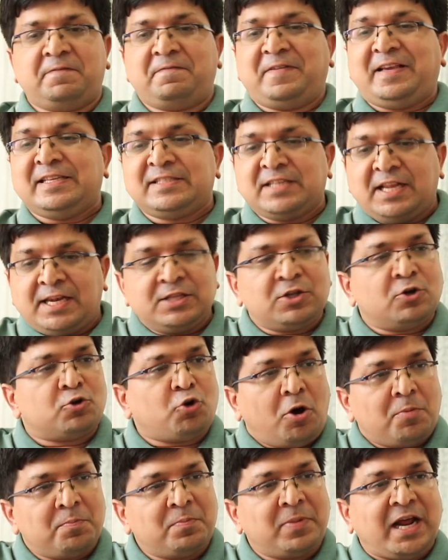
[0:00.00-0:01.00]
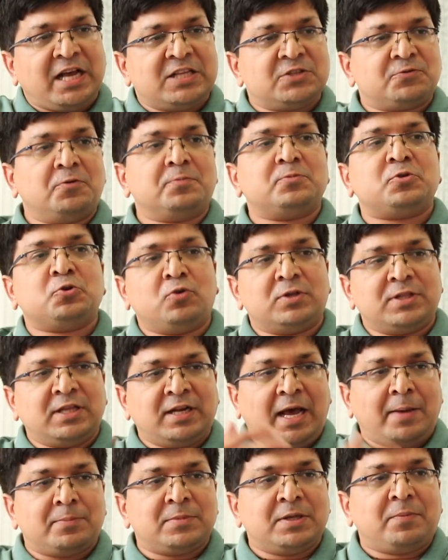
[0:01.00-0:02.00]
have easily the top brands from Surat
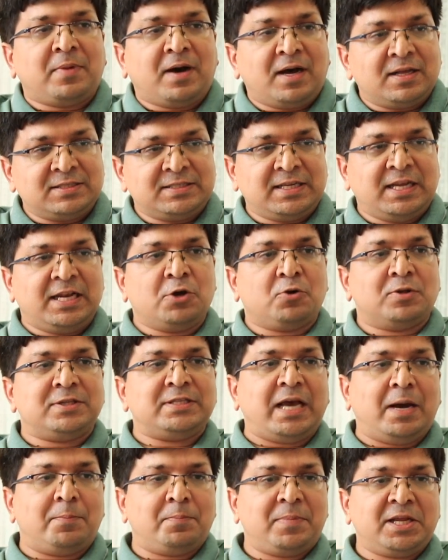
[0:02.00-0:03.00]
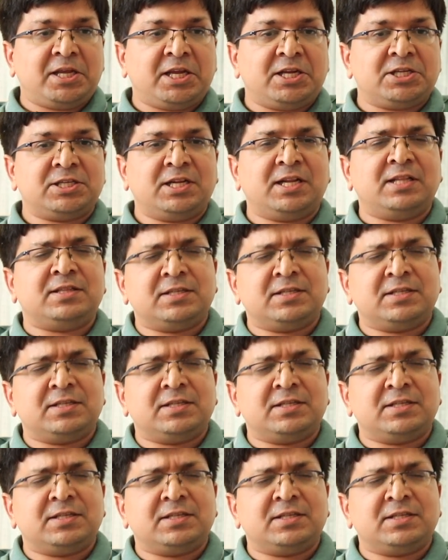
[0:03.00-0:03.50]
and Ahmedabad selling on the application,